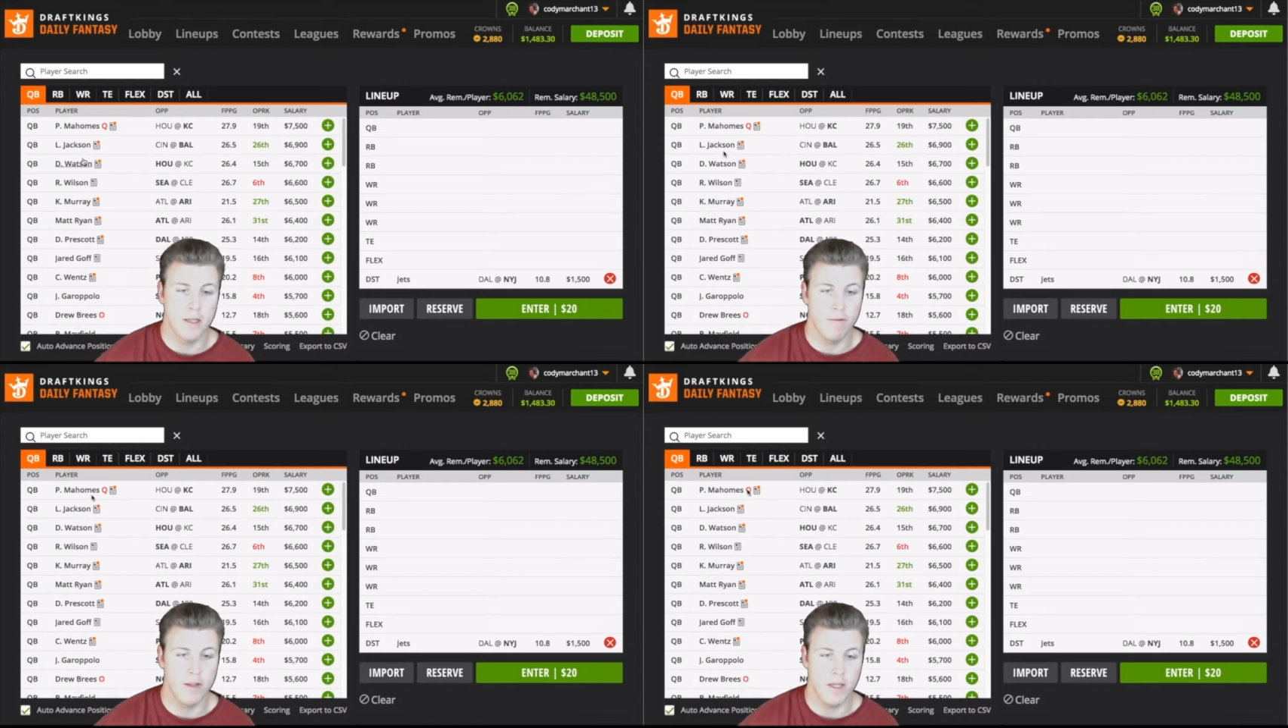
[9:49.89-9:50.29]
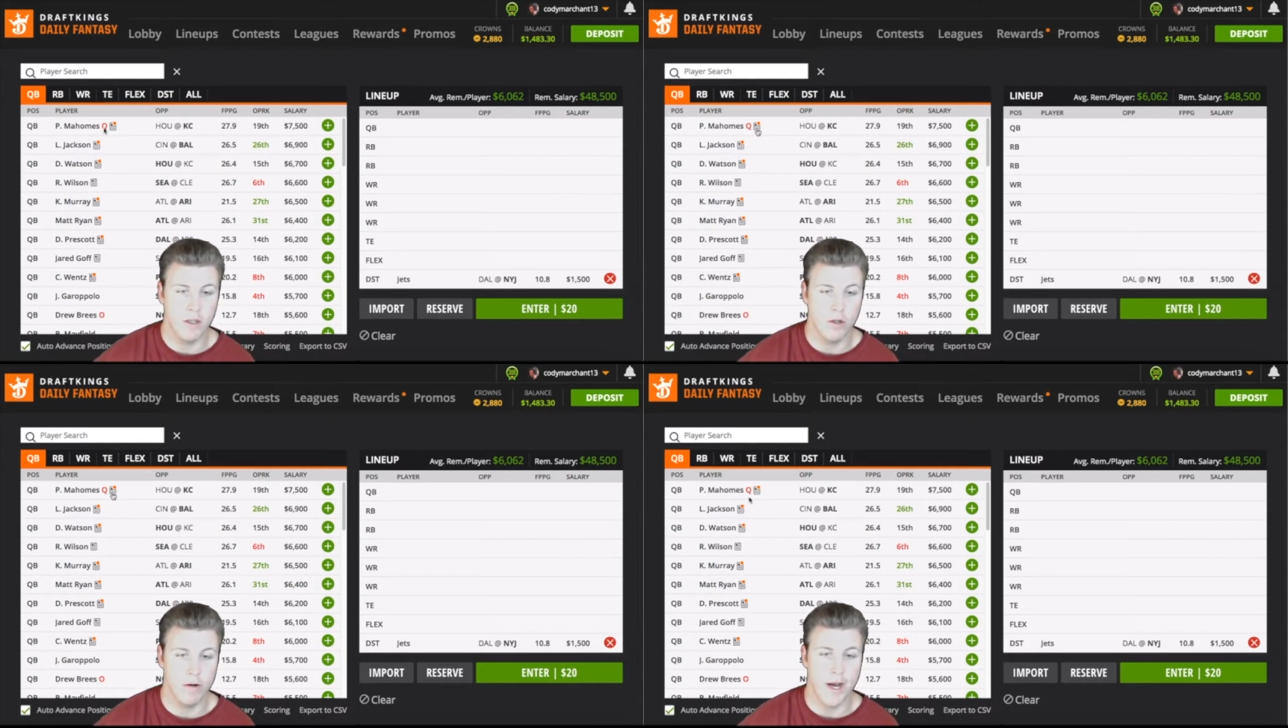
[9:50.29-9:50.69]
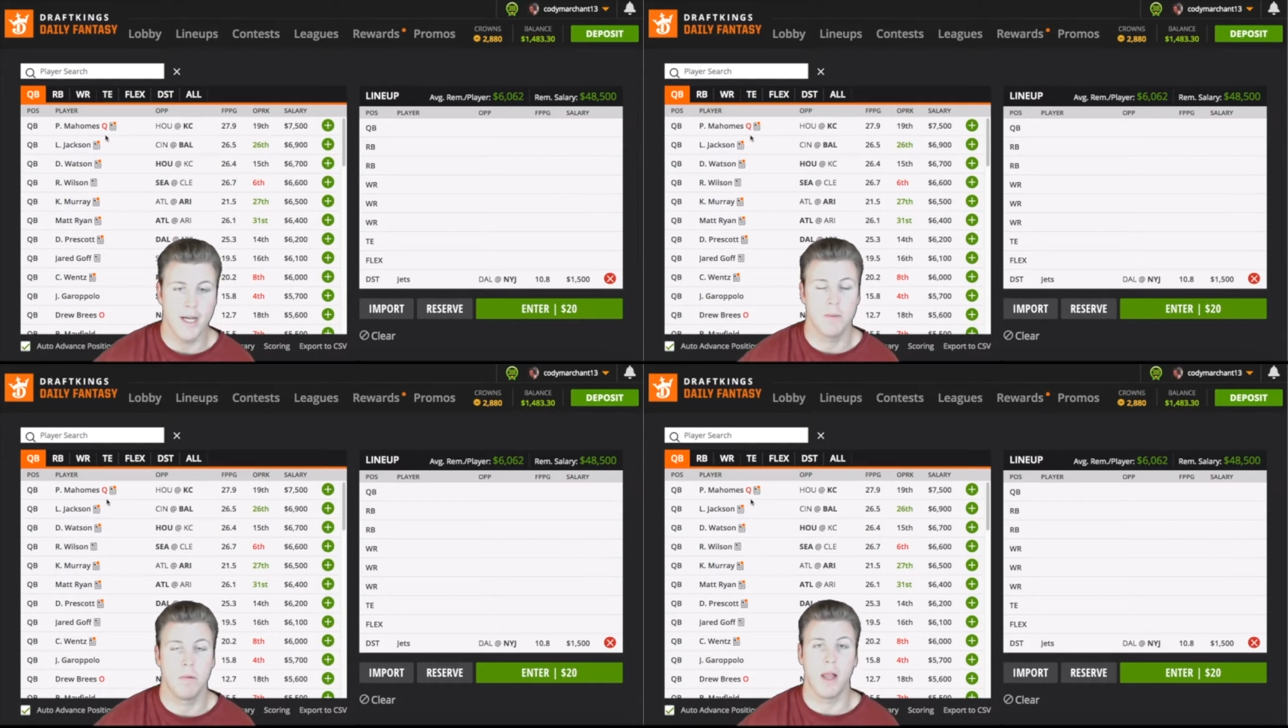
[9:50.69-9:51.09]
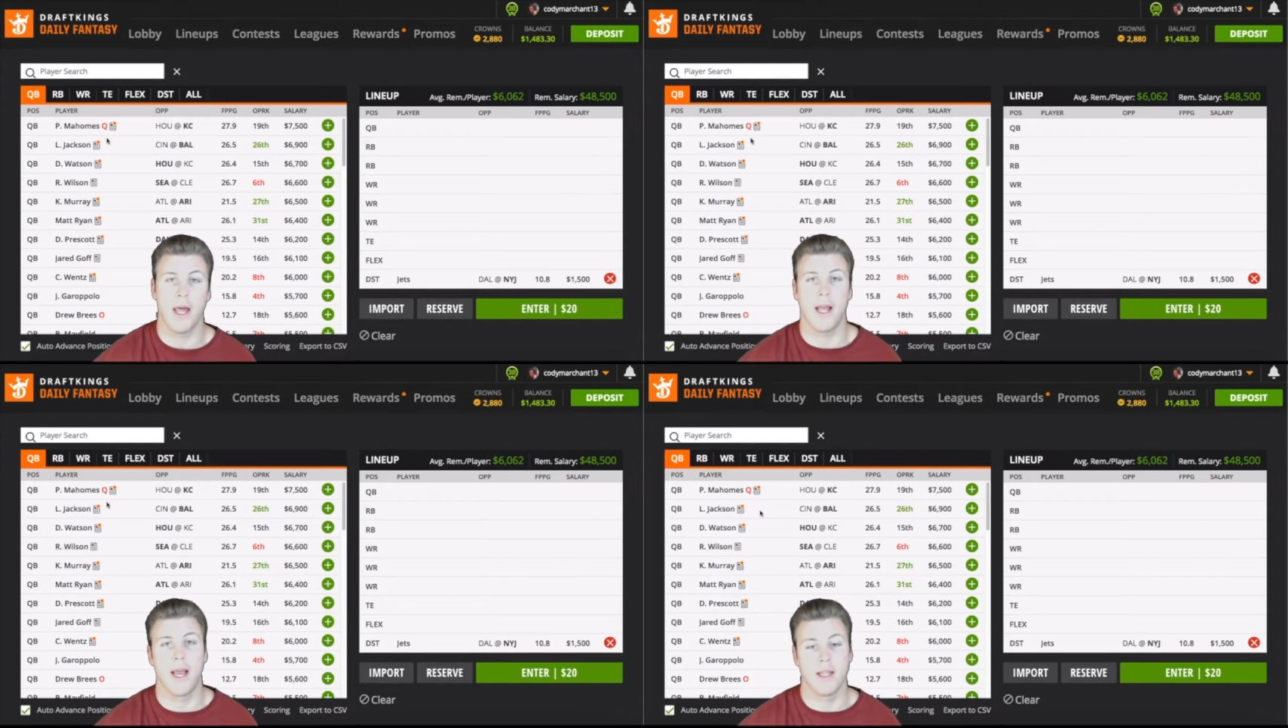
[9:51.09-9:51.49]
of these two guys
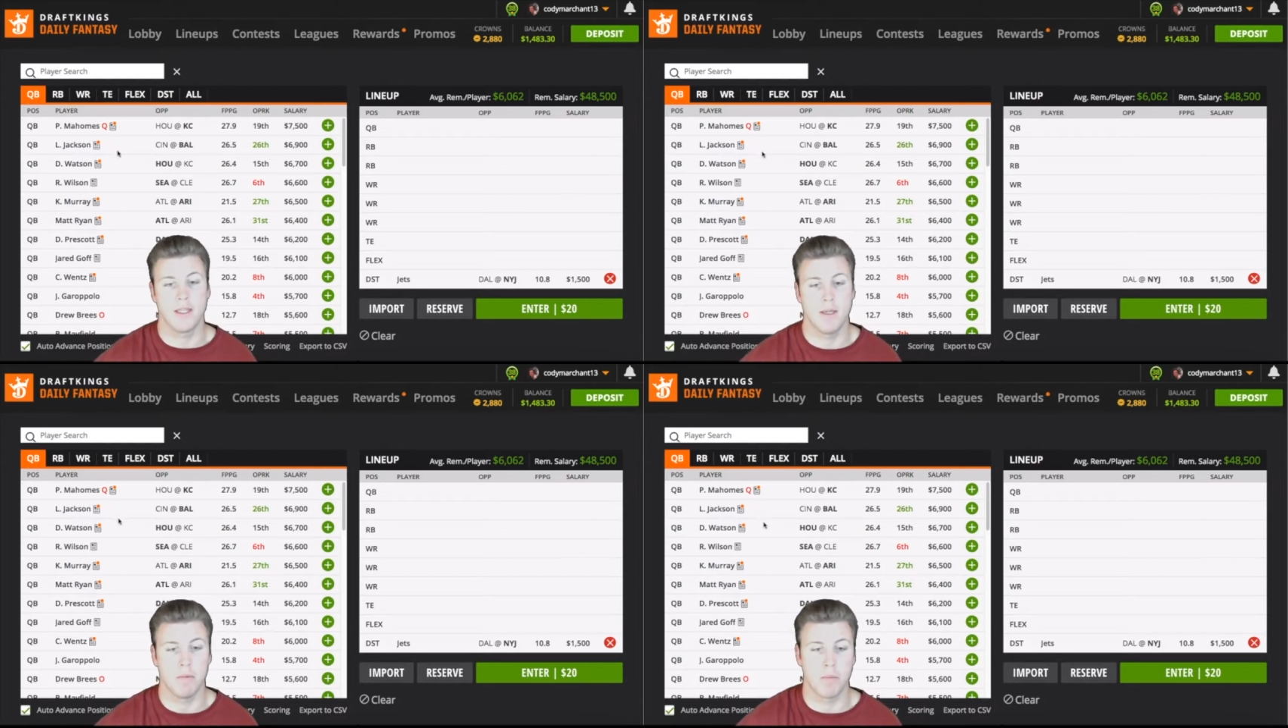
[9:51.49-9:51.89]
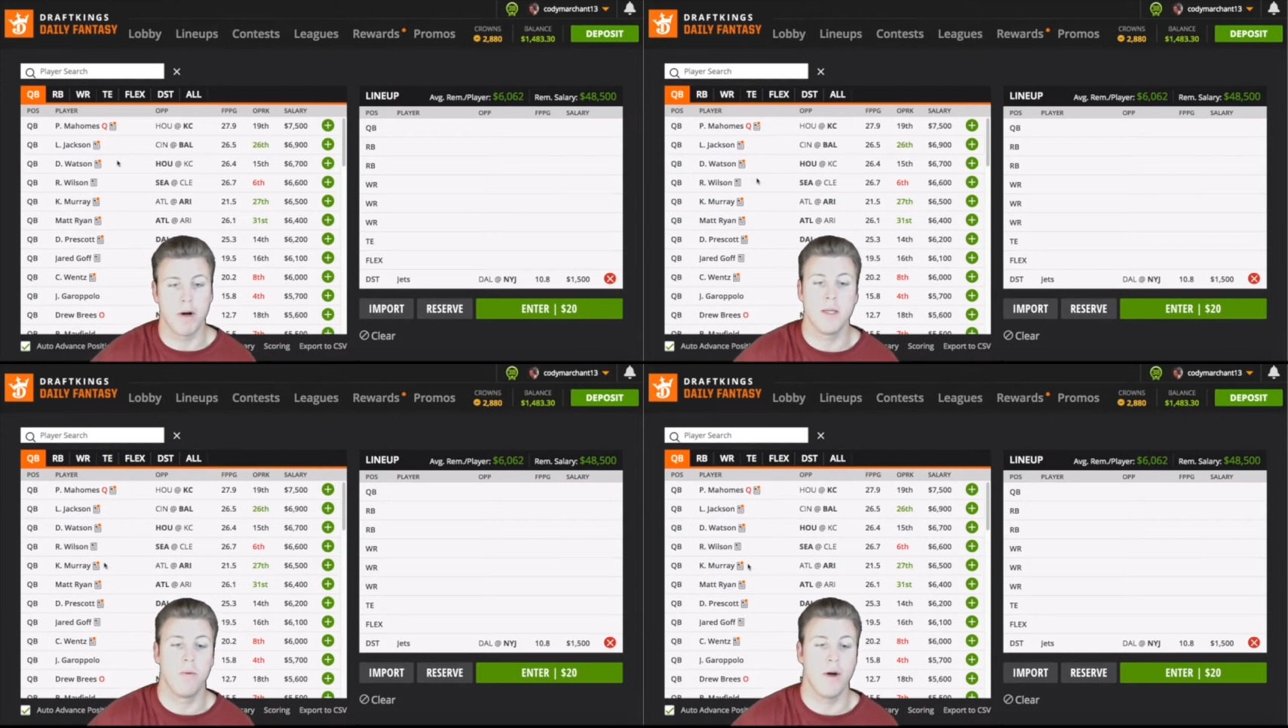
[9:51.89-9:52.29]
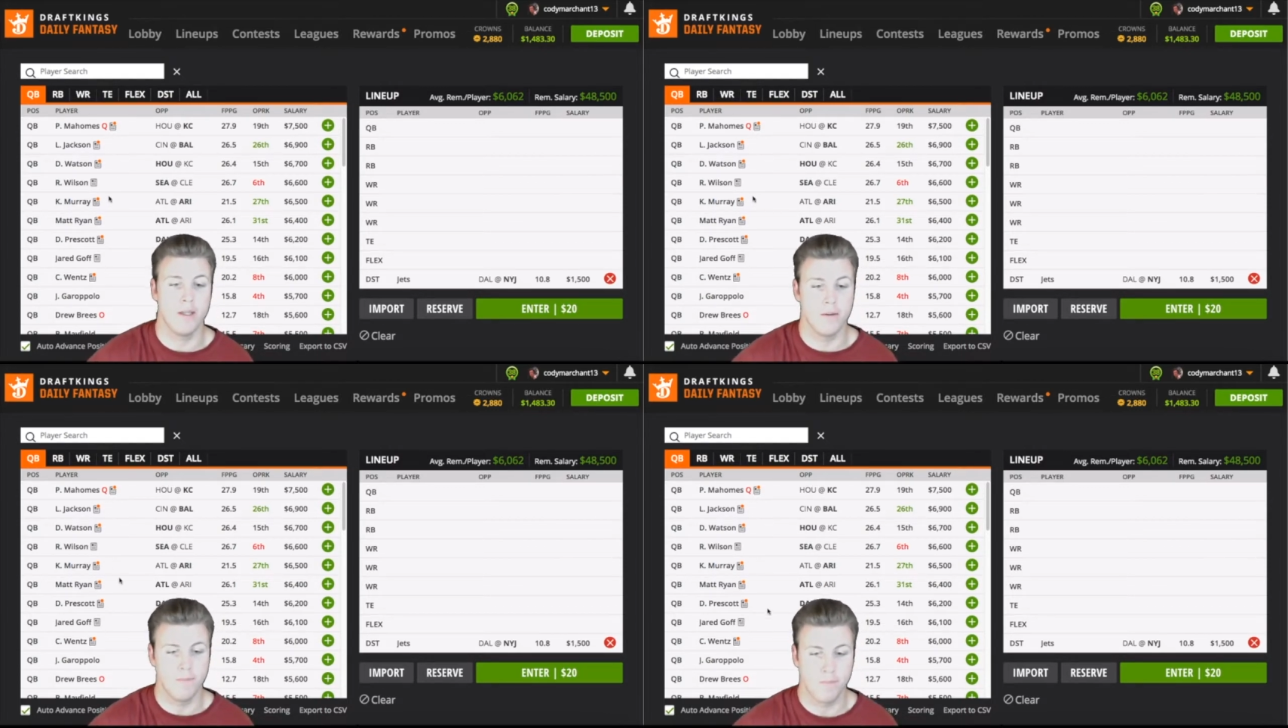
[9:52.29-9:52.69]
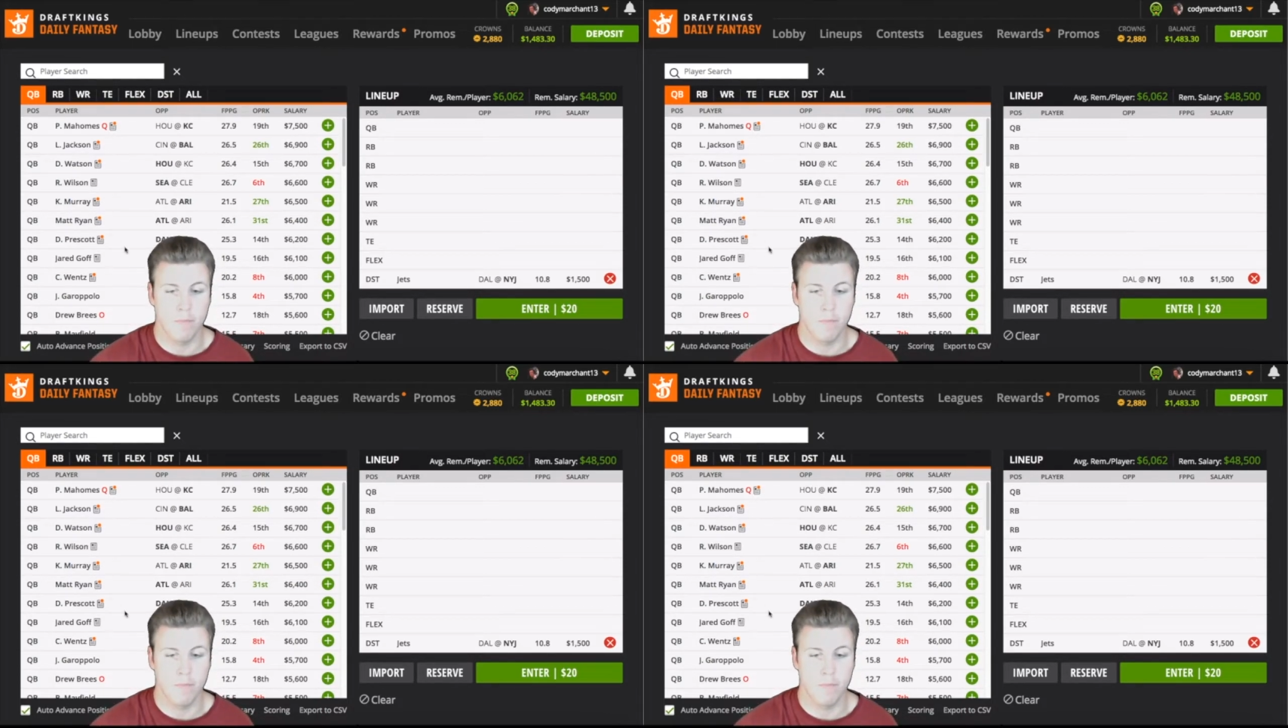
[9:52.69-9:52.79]
playing at similar price points.